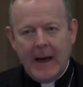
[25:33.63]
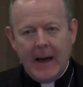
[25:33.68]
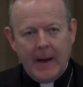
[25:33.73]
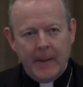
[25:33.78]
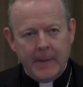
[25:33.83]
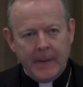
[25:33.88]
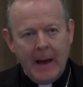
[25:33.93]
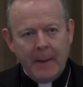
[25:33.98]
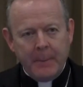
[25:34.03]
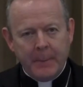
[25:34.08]

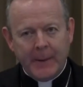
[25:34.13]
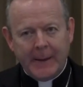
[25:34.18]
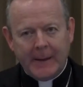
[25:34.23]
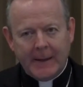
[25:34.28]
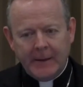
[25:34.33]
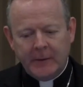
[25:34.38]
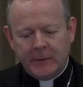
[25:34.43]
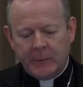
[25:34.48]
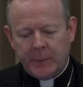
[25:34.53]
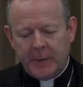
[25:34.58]
And that
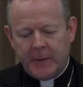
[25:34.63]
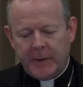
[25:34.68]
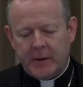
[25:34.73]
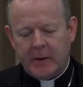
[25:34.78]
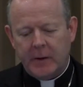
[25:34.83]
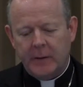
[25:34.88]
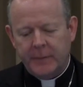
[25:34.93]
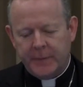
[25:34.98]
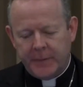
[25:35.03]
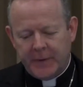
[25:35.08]
begins with a
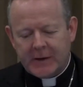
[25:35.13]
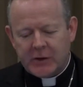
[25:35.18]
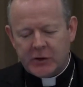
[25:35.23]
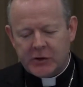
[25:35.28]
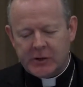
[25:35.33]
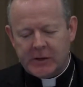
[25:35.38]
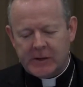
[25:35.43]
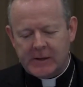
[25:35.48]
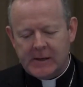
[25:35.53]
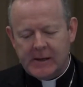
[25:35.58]

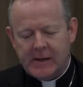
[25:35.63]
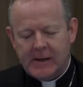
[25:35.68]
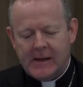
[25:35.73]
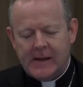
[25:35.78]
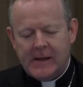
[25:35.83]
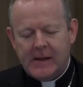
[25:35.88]
conviction